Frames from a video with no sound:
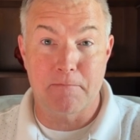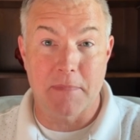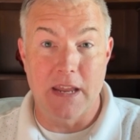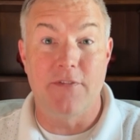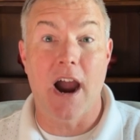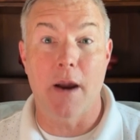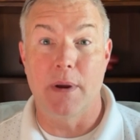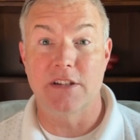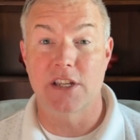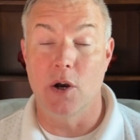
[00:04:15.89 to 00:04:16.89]

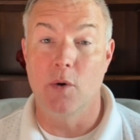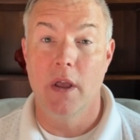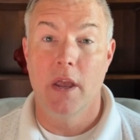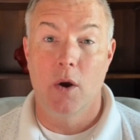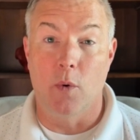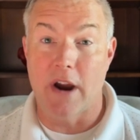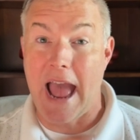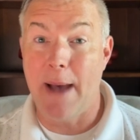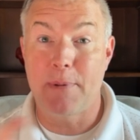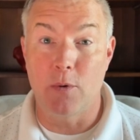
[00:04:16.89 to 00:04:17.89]
environment. So we're
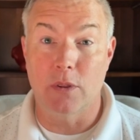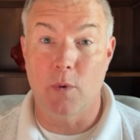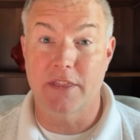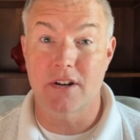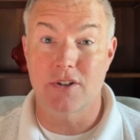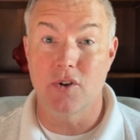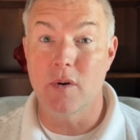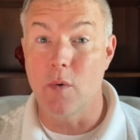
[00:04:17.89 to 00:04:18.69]
happy with what they're doing.